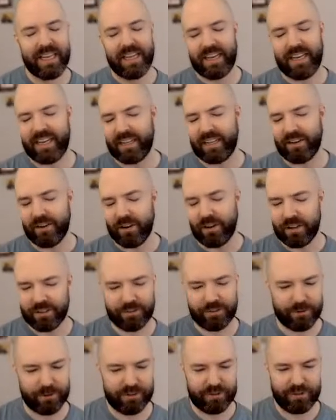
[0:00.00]
I had all
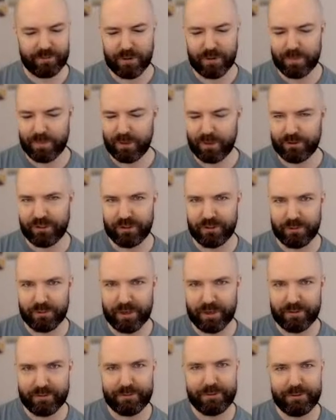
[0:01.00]
sorts of compulsions
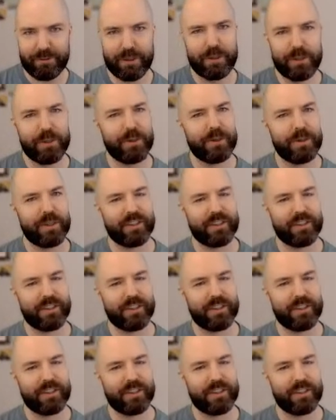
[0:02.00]
around food.